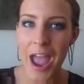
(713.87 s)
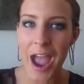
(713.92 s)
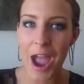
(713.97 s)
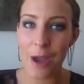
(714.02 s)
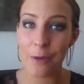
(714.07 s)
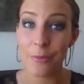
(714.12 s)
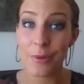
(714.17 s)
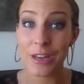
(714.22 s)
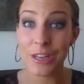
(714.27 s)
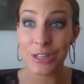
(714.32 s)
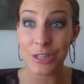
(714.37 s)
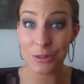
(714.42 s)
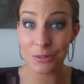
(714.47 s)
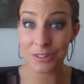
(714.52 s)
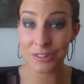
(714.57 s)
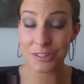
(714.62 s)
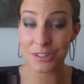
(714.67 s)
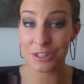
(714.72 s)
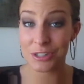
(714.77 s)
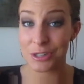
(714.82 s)
how we
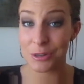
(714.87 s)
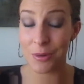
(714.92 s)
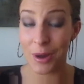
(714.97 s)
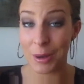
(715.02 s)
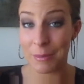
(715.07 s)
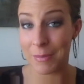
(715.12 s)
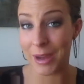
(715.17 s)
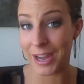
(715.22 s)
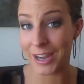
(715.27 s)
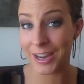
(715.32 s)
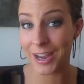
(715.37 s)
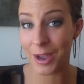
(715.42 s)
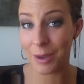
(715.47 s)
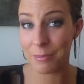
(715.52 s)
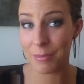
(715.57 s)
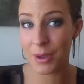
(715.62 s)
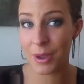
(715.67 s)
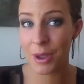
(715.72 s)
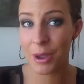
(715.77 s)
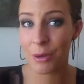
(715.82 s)
used to do our
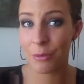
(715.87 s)
makeup